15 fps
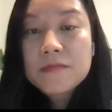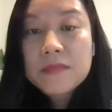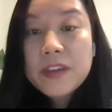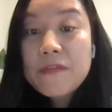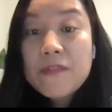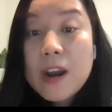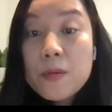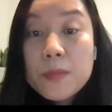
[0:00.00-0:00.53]

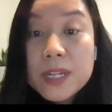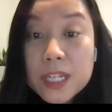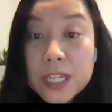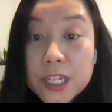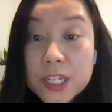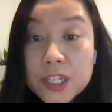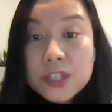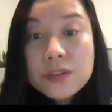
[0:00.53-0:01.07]
environment
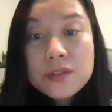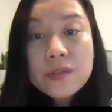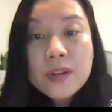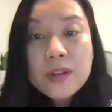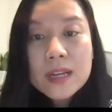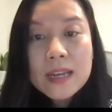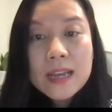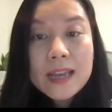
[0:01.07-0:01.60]
issue,
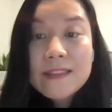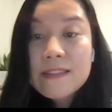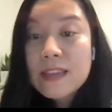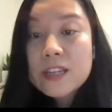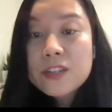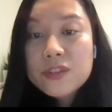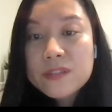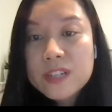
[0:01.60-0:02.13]

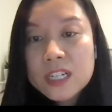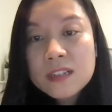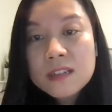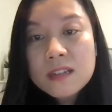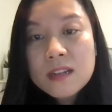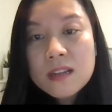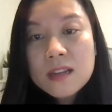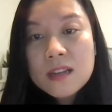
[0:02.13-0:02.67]
etc.
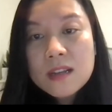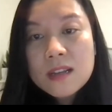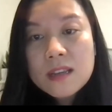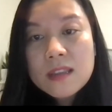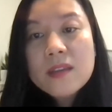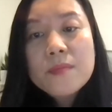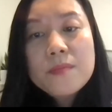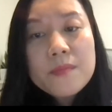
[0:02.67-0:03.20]

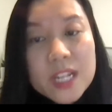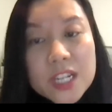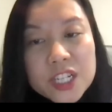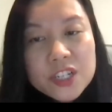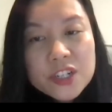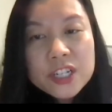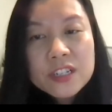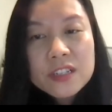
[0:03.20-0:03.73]
The
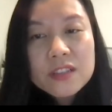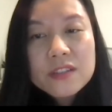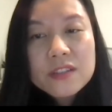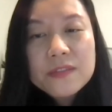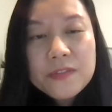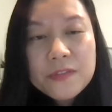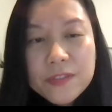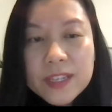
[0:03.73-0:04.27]
mission to
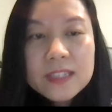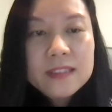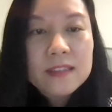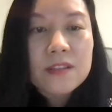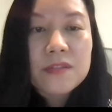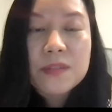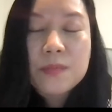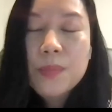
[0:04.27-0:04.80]
fix
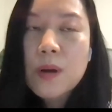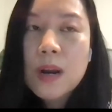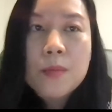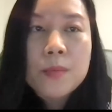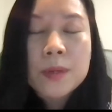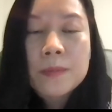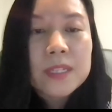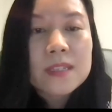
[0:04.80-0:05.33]
those
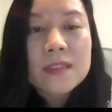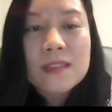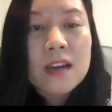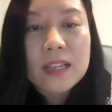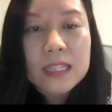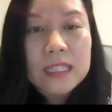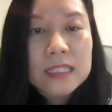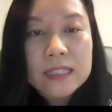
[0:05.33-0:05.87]
problems is
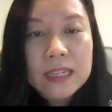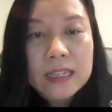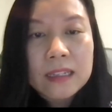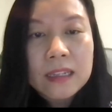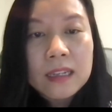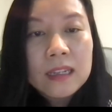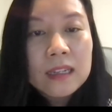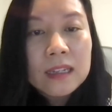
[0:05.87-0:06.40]
not easy.
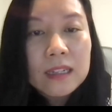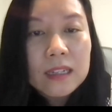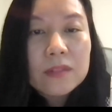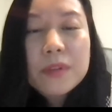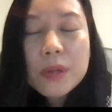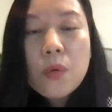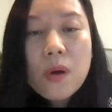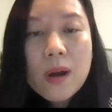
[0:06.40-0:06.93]
It
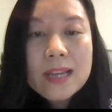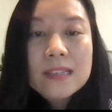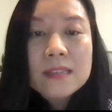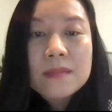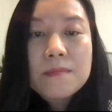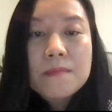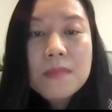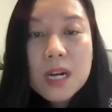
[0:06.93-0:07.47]
requires
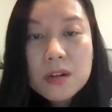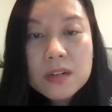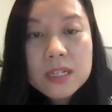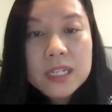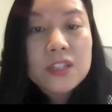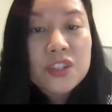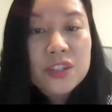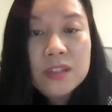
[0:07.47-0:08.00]

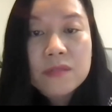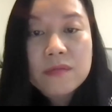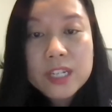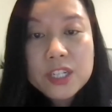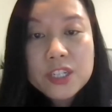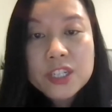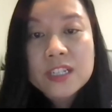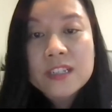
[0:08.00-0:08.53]

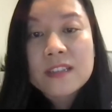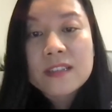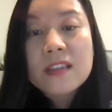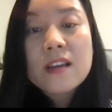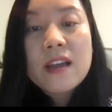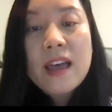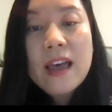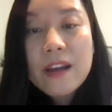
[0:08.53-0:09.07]
multi-generations
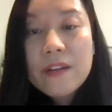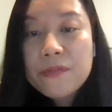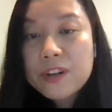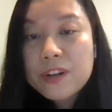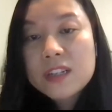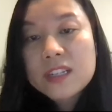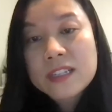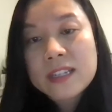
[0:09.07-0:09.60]

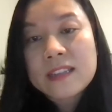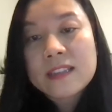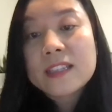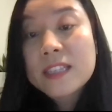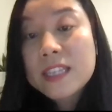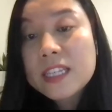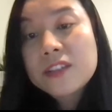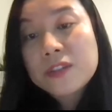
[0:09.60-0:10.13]
effort and the
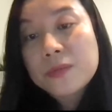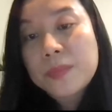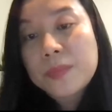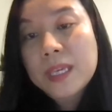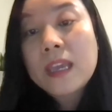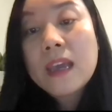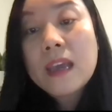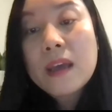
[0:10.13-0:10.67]
need to
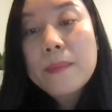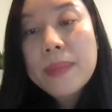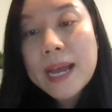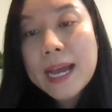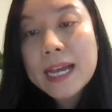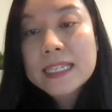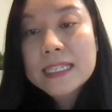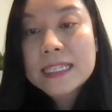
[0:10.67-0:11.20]
be
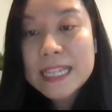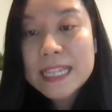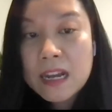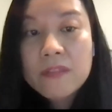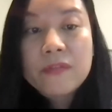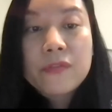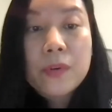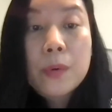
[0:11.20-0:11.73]
passed
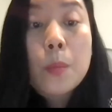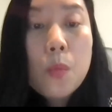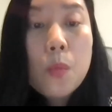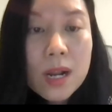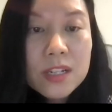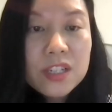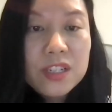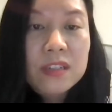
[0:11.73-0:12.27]
down from
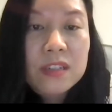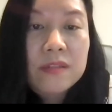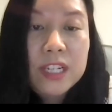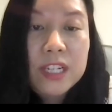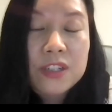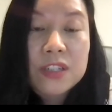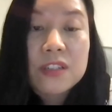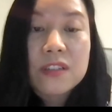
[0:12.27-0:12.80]
one
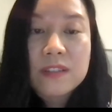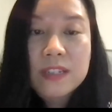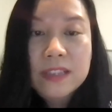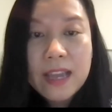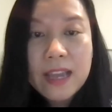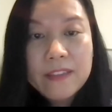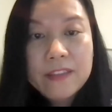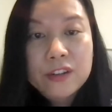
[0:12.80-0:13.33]
generation to
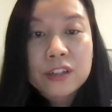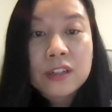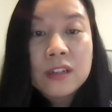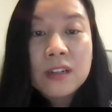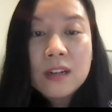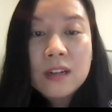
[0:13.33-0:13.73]
another.